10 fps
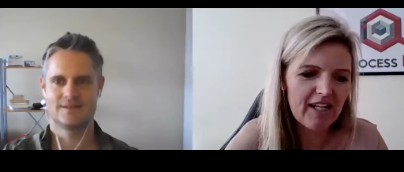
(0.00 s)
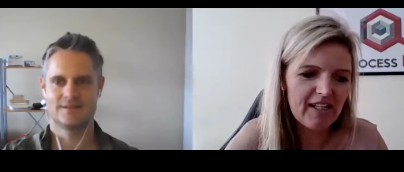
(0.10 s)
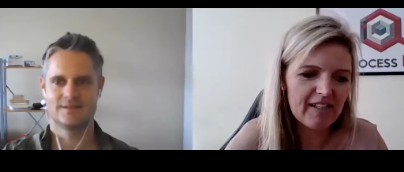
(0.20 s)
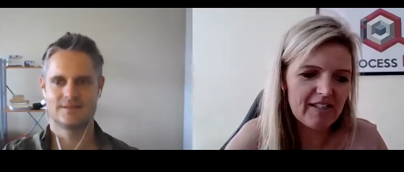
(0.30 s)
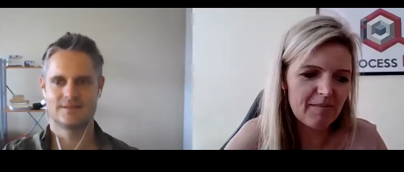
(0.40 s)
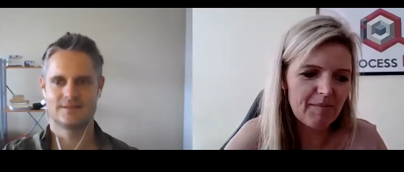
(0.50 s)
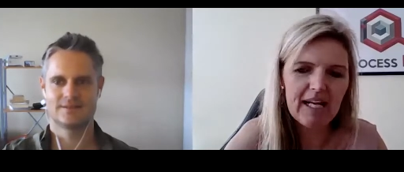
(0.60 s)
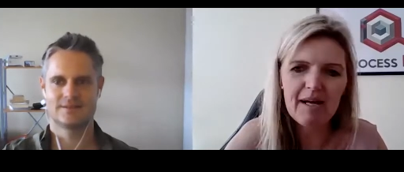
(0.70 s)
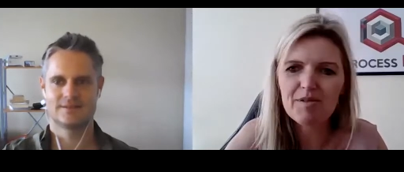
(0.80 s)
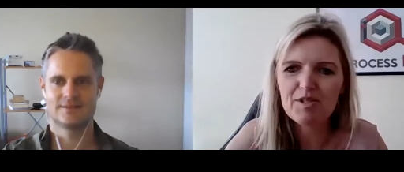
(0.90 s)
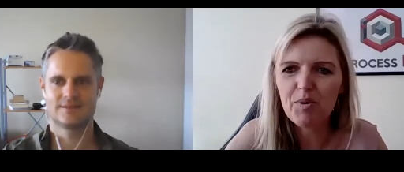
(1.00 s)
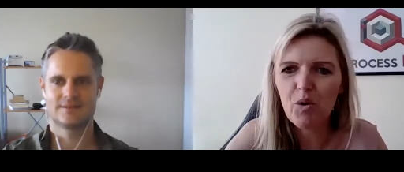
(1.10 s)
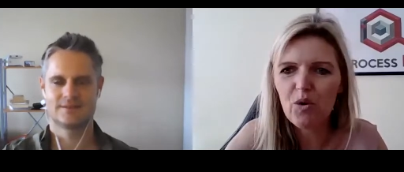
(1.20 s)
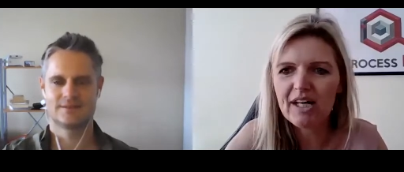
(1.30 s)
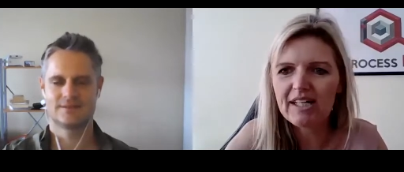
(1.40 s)
Speaker 1: uh, my name's
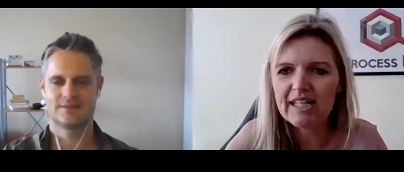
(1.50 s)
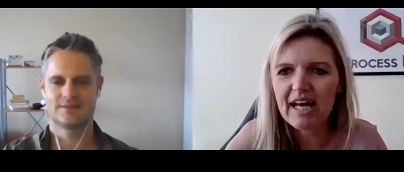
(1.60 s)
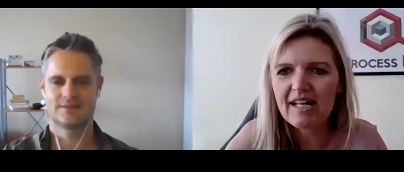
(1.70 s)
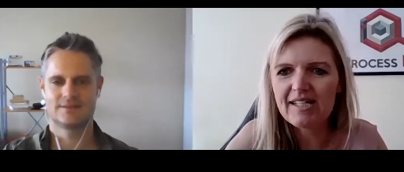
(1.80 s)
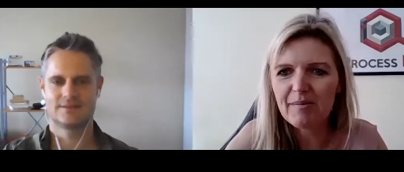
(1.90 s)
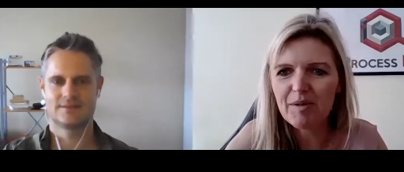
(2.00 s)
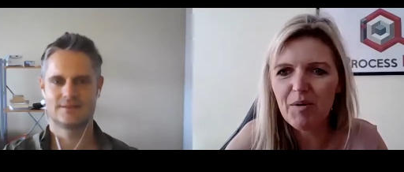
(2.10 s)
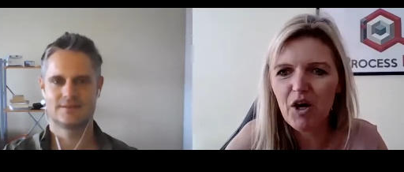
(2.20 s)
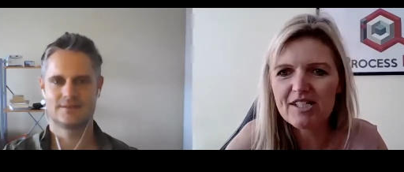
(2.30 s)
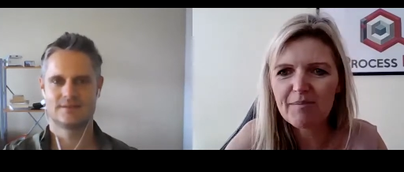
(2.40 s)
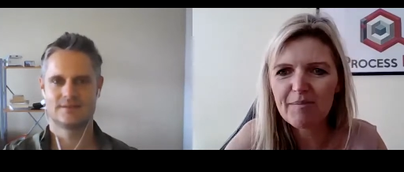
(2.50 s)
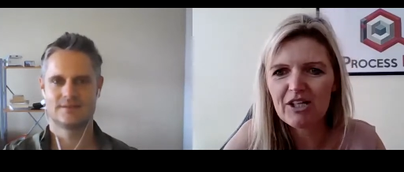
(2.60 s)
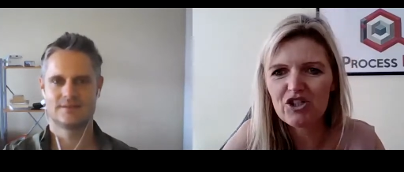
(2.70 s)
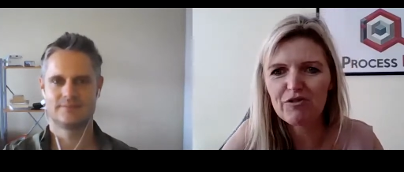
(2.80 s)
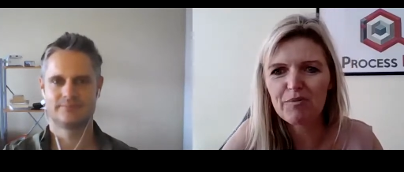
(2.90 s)
Paula Keynes. I'm the Marketing
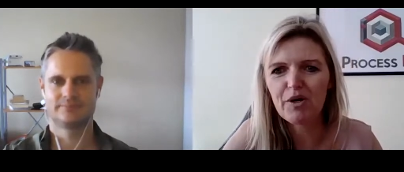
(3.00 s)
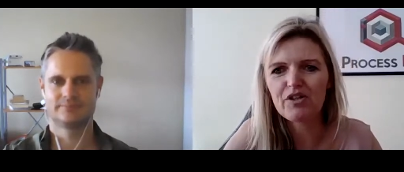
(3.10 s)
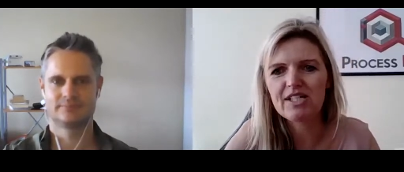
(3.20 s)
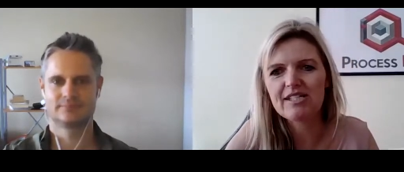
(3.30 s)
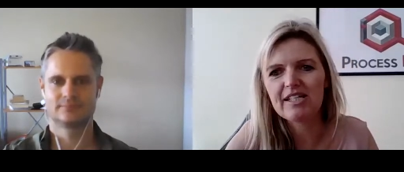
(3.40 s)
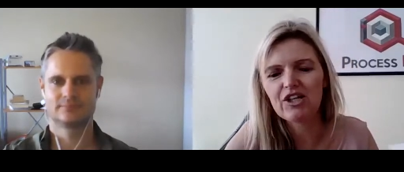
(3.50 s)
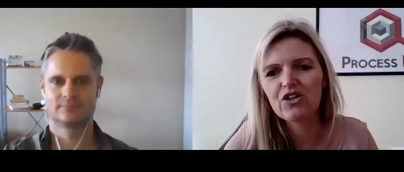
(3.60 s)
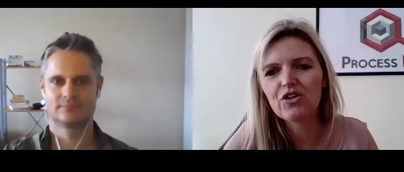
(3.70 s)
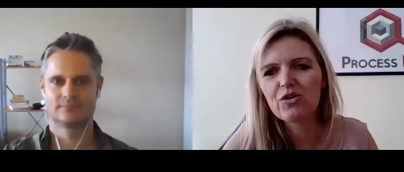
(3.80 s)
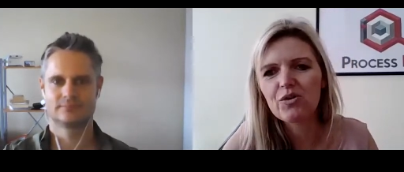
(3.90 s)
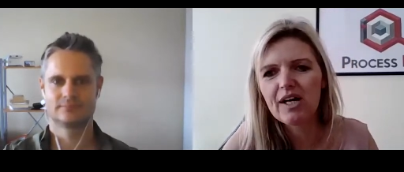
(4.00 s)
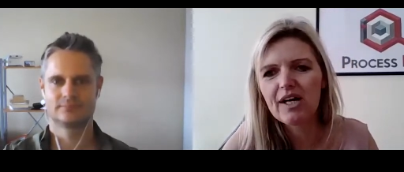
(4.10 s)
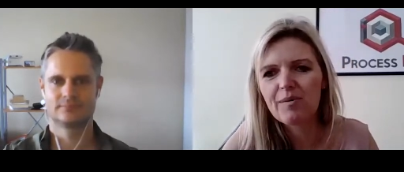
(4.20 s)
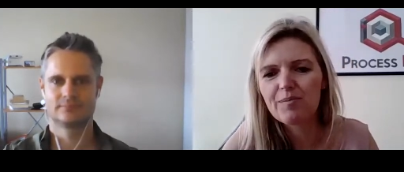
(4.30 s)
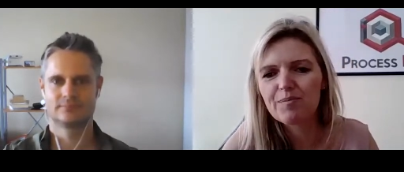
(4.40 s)
Manager for Process IQ.
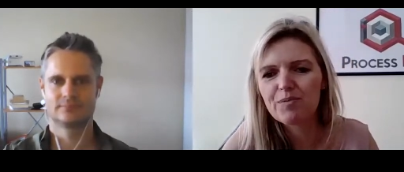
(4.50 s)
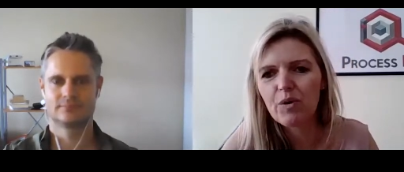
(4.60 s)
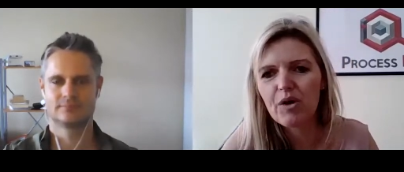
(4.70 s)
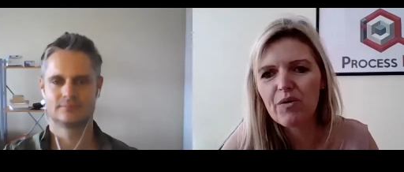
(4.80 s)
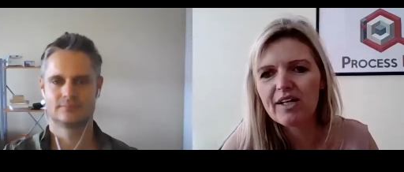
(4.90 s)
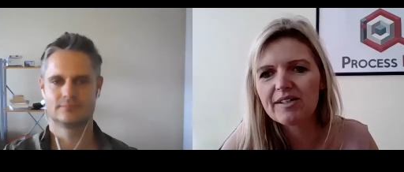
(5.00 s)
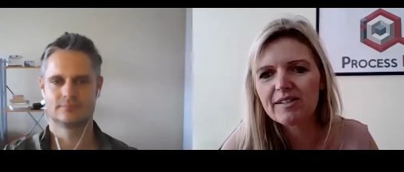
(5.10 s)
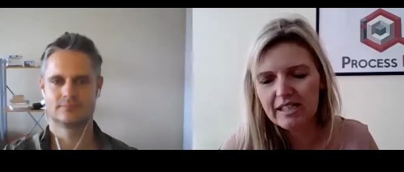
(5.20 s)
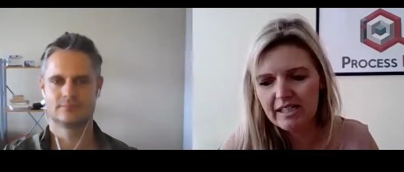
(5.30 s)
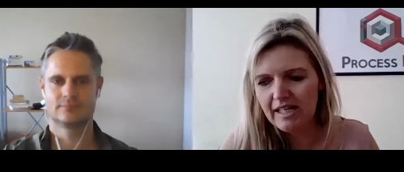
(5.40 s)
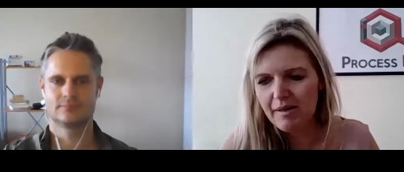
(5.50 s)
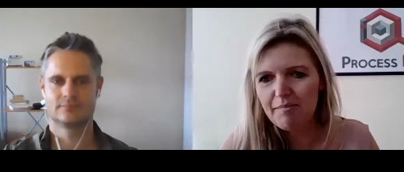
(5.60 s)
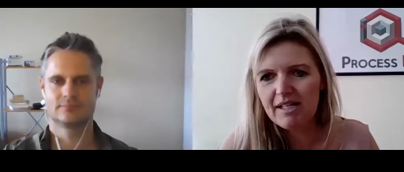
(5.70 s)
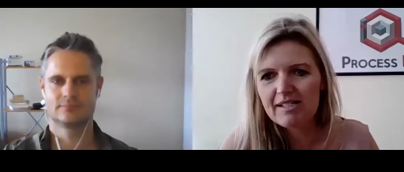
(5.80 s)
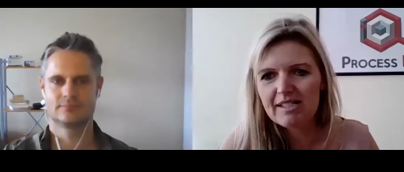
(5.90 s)
Um, we're a
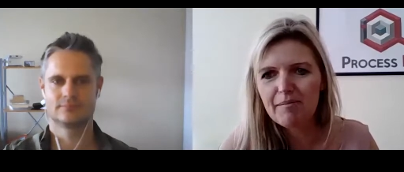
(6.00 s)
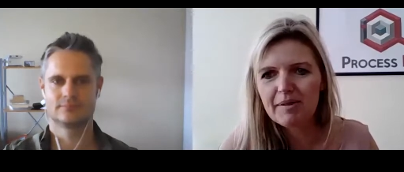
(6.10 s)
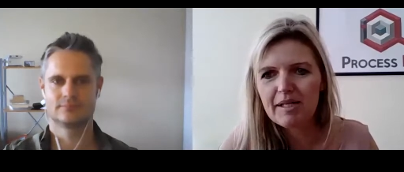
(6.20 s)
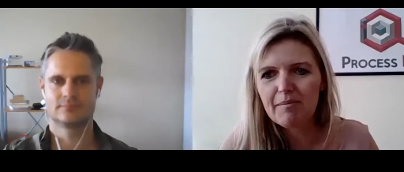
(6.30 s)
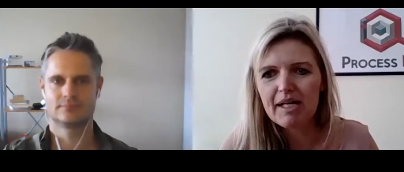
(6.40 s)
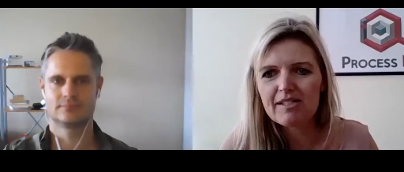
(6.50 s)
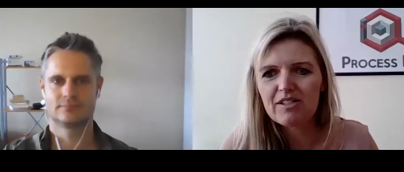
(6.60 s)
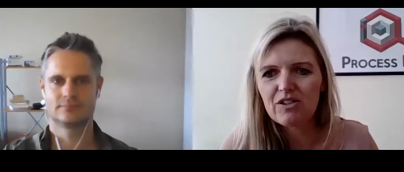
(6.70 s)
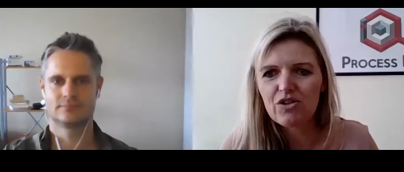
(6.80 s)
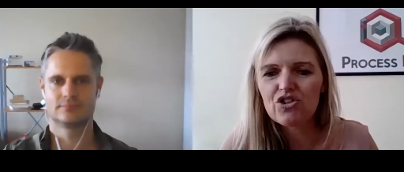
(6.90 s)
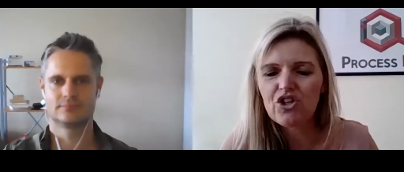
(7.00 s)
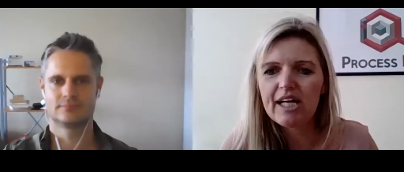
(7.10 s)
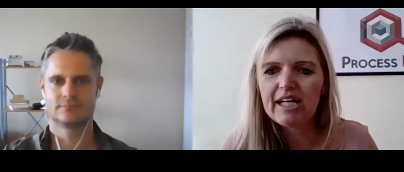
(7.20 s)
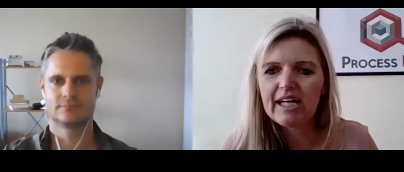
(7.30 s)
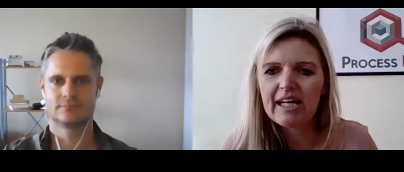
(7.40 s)
METS company based in
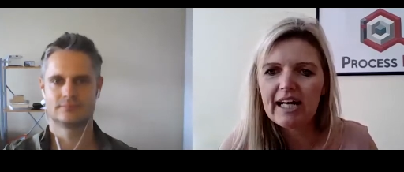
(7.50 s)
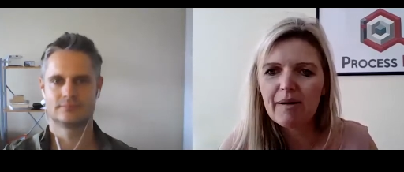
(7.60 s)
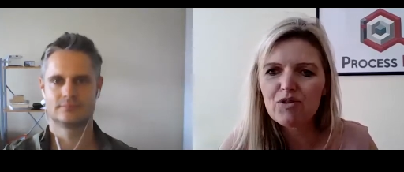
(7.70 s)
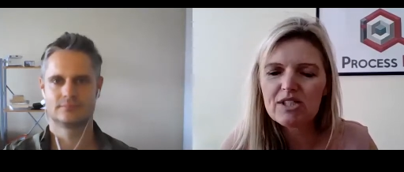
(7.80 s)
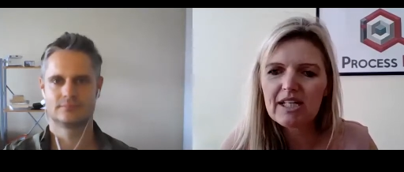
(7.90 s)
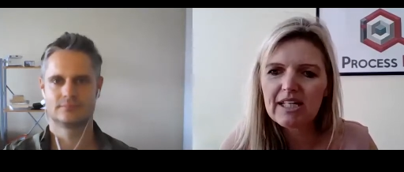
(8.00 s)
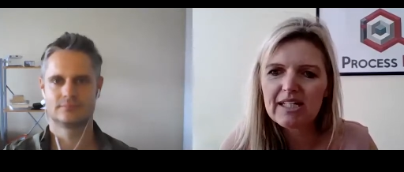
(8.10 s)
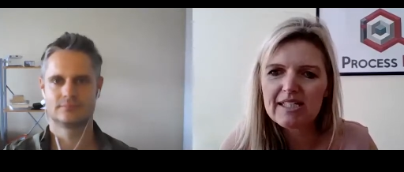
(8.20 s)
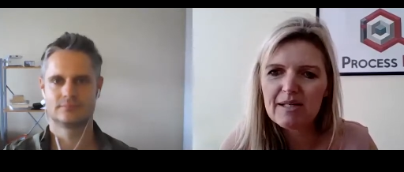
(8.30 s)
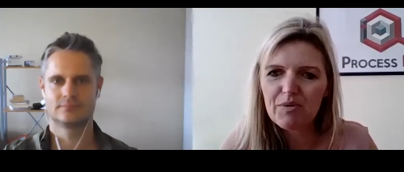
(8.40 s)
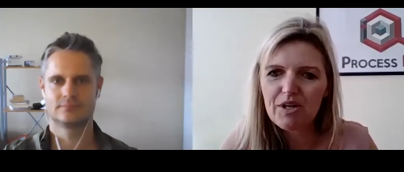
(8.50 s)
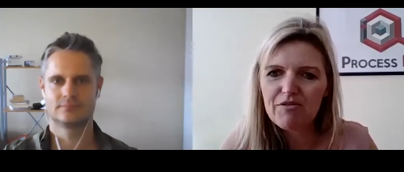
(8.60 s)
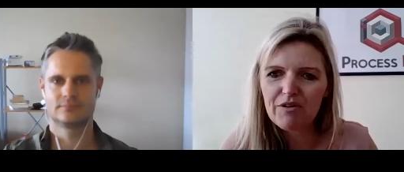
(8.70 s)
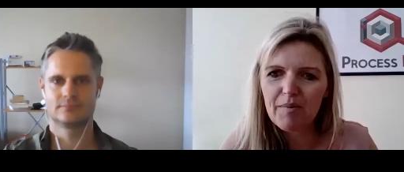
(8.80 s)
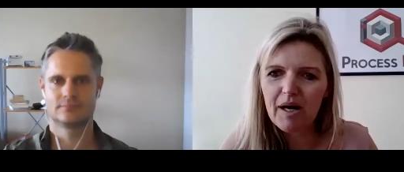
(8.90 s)
Australia, and I'm just getting a
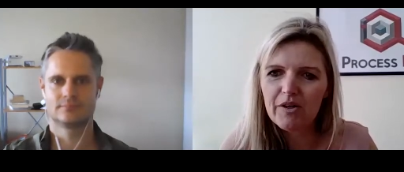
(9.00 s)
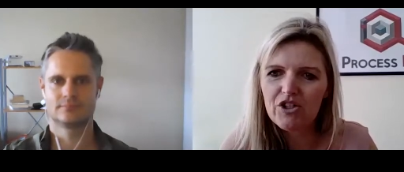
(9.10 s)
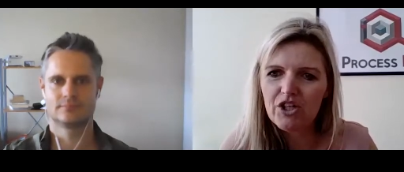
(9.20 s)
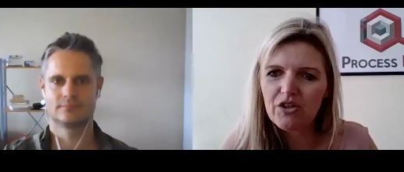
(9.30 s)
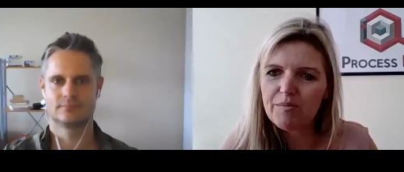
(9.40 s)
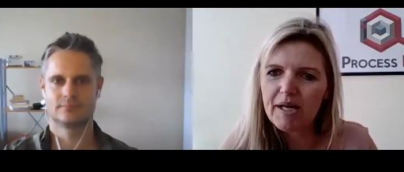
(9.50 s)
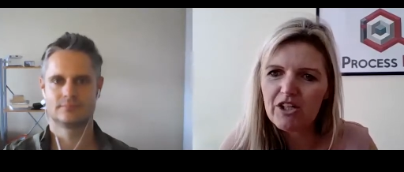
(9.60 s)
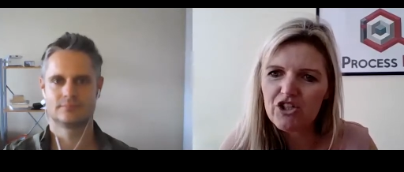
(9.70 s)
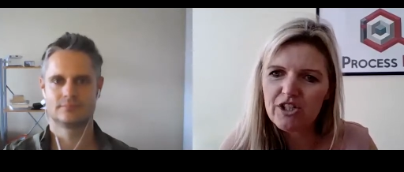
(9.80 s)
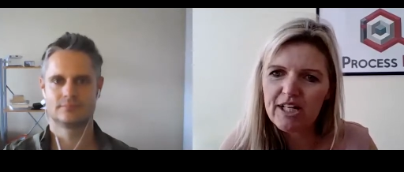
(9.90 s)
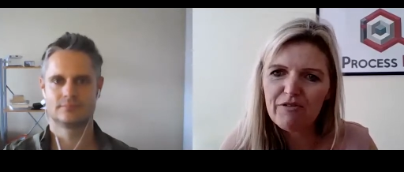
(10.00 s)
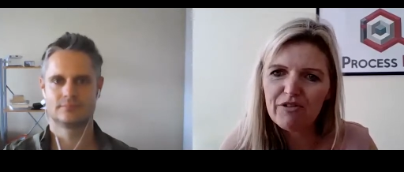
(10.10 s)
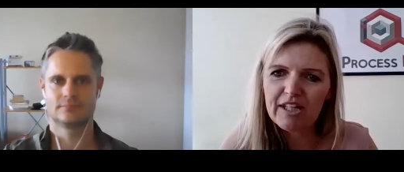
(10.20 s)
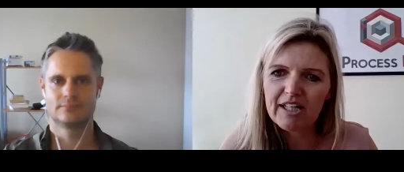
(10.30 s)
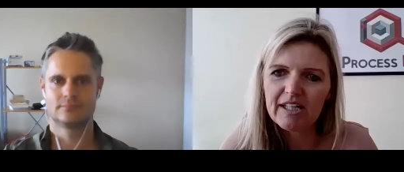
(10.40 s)
debrief from our general manager in
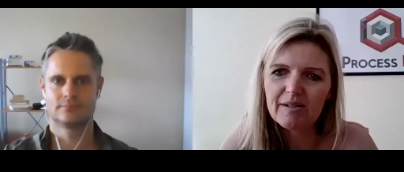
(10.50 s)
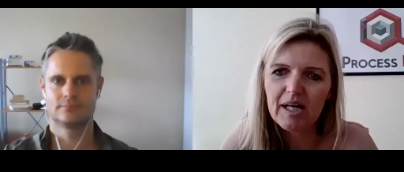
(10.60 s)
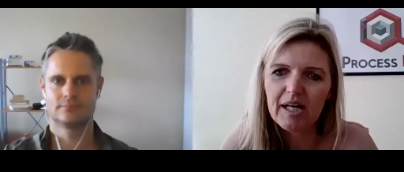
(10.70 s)
Africa,